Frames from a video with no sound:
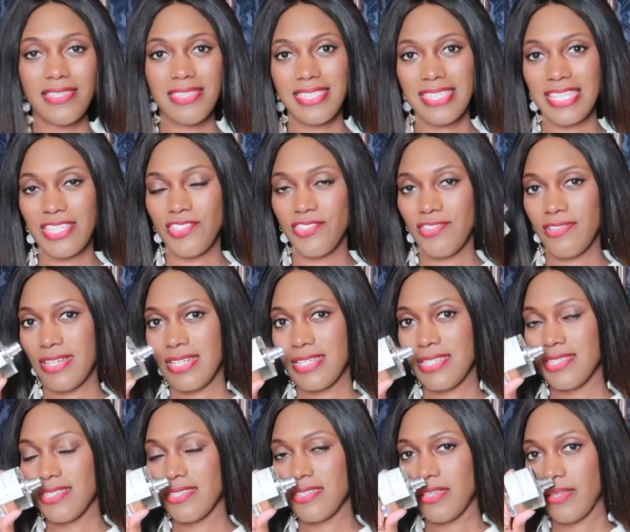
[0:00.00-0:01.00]

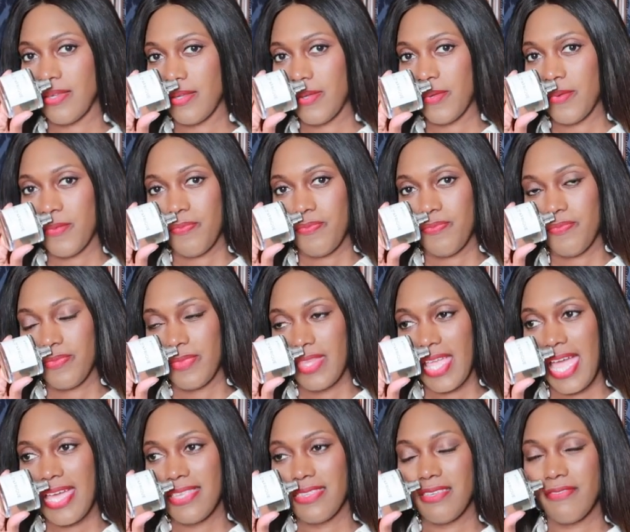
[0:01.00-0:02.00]
citrus,
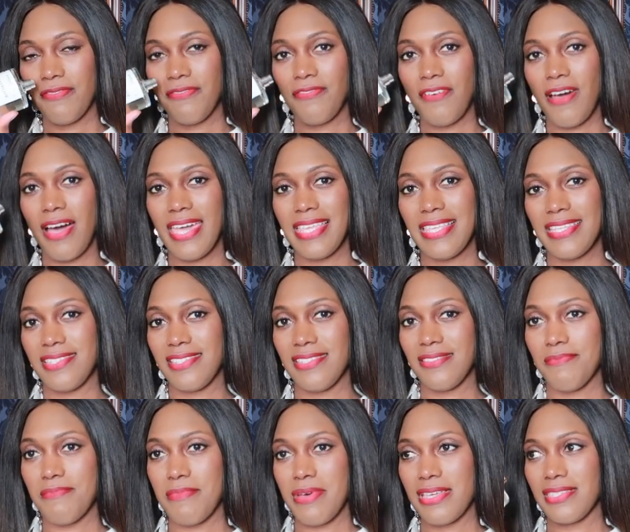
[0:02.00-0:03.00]
and the violet
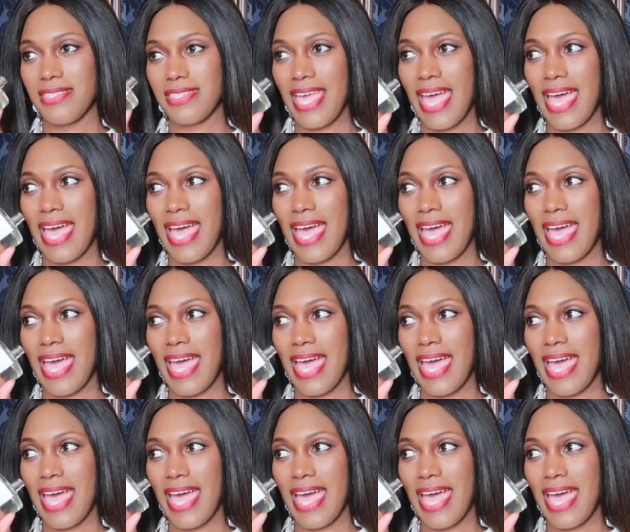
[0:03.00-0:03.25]
and musk